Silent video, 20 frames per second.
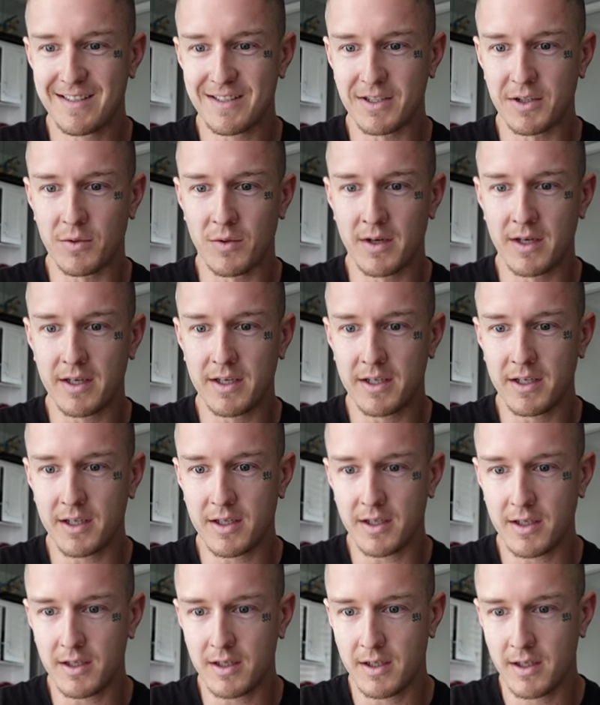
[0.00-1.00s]
so you want
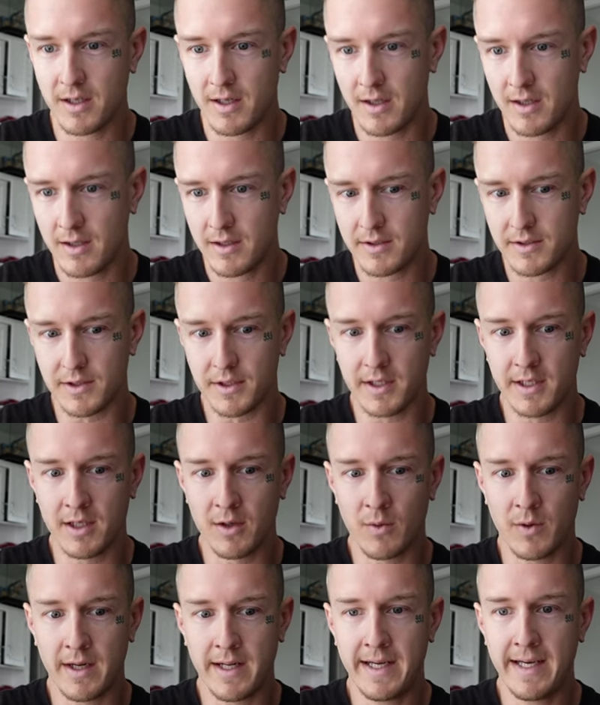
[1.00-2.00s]
you're so you're
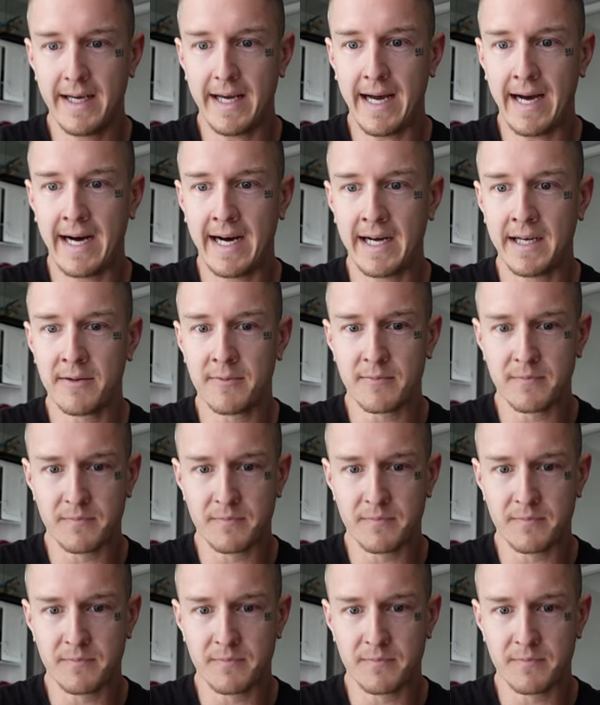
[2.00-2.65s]
gonna want to hit add.